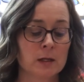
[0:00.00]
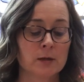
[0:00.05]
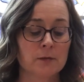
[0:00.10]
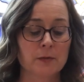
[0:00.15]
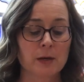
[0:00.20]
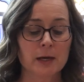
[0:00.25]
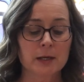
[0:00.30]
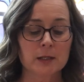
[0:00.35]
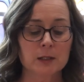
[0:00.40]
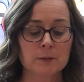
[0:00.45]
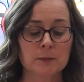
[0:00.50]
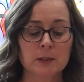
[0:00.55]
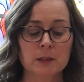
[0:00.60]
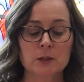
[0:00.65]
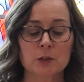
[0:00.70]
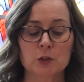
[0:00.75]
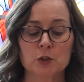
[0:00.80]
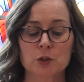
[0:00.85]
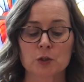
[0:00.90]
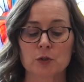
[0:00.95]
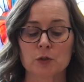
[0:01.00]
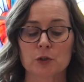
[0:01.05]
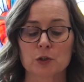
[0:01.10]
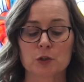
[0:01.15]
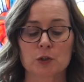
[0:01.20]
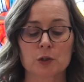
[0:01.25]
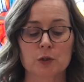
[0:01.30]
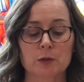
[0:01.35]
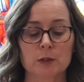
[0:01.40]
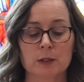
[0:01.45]
Vacuuming the
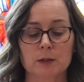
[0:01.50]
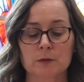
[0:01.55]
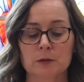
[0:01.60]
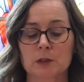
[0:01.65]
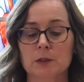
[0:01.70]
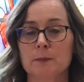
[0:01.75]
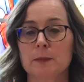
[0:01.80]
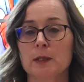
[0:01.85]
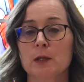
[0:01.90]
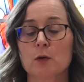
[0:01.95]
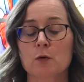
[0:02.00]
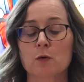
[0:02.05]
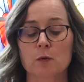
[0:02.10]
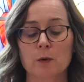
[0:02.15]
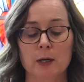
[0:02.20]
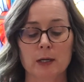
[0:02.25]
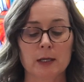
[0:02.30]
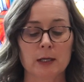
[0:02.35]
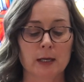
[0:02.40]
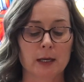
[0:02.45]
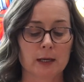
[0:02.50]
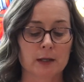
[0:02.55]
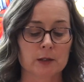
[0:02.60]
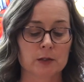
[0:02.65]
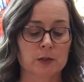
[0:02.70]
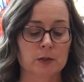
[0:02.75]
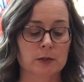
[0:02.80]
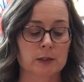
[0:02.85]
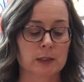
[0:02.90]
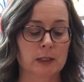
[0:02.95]
church turned out to be great
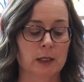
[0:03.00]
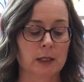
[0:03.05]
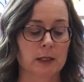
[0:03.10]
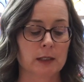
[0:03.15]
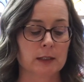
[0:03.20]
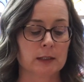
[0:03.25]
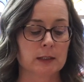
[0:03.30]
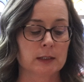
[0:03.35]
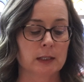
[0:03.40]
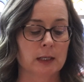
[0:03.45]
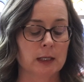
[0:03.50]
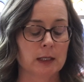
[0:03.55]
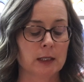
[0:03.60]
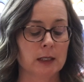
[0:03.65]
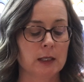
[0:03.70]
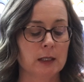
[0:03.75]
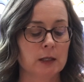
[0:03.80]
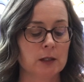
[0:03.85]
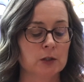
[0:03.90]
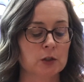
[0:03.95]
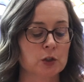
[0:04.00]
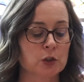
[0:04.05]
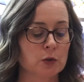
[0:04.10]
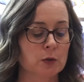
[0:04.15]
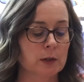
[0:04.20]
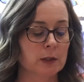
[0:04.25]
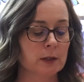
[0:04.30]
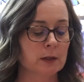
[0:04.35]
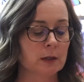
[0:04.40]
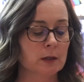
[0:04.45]
exercise, and he
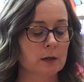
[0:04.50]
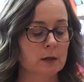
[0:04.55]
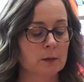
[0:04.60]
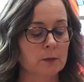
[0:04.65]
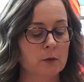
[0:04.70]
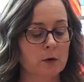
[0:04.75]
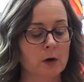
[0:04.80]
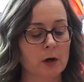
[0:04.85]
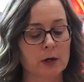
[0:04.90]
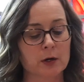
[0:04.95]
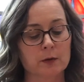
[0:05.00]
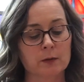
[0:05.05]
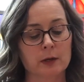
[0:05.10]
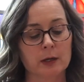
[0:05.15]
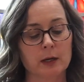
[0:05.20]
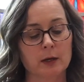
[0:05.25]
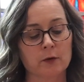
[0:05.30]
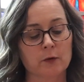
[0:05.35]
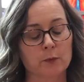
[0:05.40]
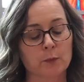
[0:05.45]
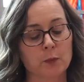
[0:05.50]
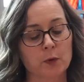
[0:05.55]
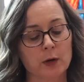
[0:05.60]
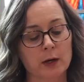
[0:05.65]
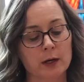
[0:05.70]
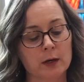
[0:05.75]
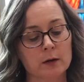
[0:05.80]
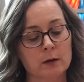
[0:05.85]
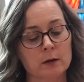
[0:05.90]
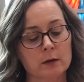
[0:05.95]
enjoyed the camaraderie of
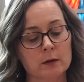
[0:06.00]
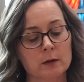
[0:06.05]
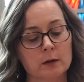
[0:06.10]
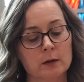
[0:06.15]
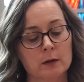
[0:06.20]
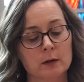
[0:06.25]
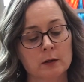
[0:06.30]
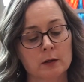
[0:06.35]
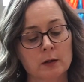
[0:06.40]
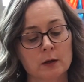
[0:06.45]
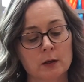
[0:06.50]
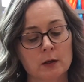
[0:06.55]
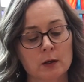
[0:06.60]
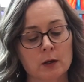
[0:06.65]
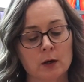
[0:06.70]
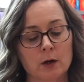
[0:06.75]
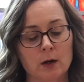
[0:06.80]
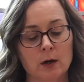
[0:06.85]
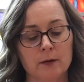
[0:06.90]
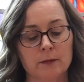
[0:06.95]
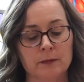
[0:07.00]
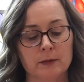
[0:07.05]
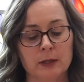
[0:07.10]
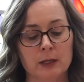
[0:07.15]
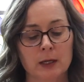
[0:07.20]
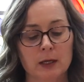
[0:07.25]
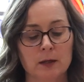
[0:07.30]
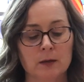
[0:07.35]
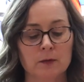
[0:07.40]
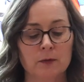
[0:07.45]
prayer,
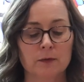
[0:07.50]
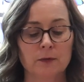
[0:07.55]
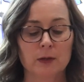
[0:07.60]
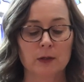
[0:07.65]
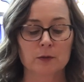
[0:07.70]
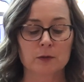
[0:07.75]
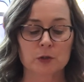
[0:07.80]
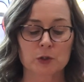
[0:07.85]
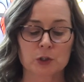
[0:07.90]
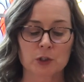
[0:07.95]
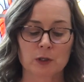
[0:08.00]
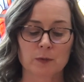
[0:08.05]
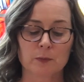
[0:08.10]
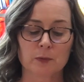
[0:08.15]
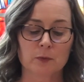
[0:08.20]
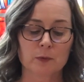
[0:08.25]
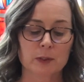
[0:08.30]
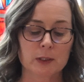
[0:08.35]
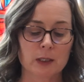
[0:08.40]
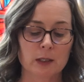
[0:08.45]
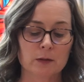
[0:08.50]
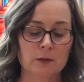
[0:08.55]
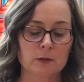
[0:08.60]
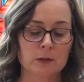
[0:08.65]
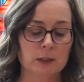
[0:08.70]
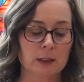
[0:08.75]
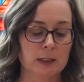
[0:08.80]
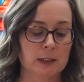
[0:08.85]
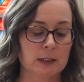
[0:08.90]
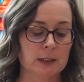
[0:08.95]
coffee, and fellowship with the other
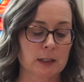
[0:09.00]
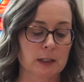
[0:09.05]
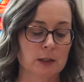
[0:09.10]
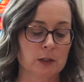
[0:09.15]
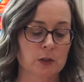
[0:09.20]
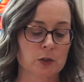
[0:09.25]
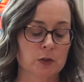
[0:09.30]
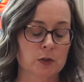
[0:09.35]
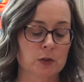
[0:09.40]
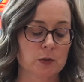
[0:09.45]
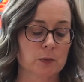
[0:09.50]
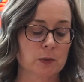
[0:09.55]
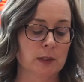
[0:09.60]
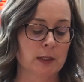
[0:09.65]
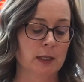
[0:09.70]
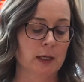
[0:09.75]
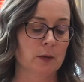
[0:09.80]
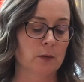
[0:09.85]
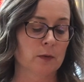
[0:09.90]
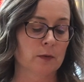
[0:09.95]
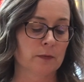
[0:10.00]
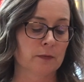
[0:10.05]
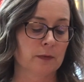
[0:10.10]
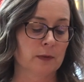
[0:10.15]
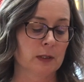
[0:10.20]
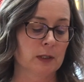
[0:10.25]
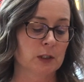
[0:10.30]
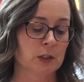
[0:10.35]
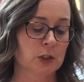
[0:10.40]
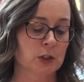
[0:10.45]
dust angels when they were
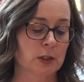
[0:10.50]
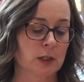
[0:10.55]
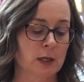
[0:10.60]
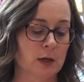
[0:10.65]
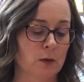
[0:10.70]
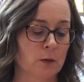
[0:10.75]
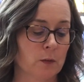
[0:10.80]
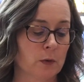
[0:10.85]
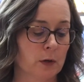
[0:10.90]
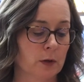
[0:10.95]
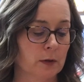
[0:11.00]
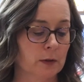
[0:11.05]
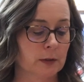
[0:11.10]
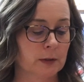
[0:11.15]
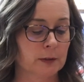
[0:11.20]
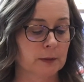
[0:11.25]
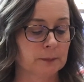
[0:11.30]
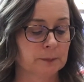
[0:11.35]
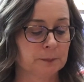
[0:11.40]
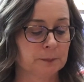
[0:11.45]
finished their work.